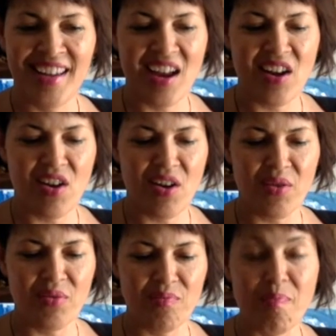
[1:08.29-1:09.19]
and our
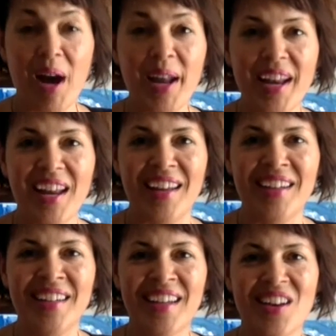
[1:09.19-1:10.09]
own body
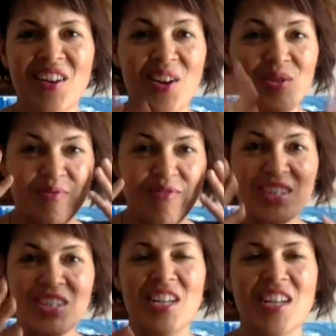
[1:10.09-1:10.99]
and our own
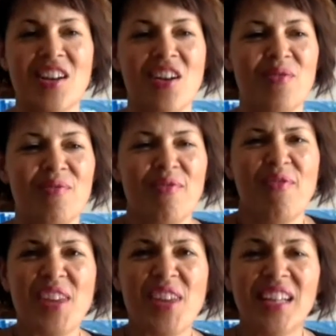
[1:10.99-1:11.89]
vision and our own
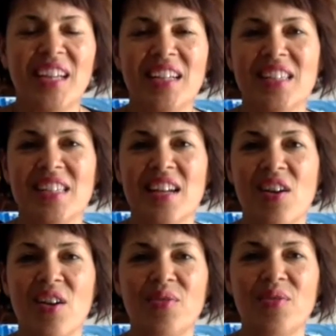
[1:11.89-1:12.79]
feelings and our
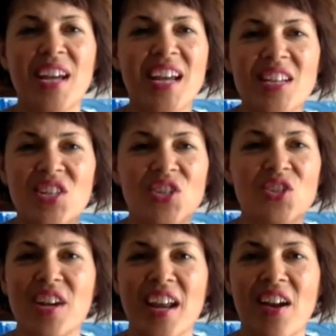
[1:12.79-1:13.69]
own
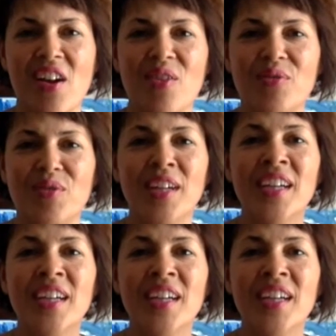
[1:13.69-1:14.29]
history and our own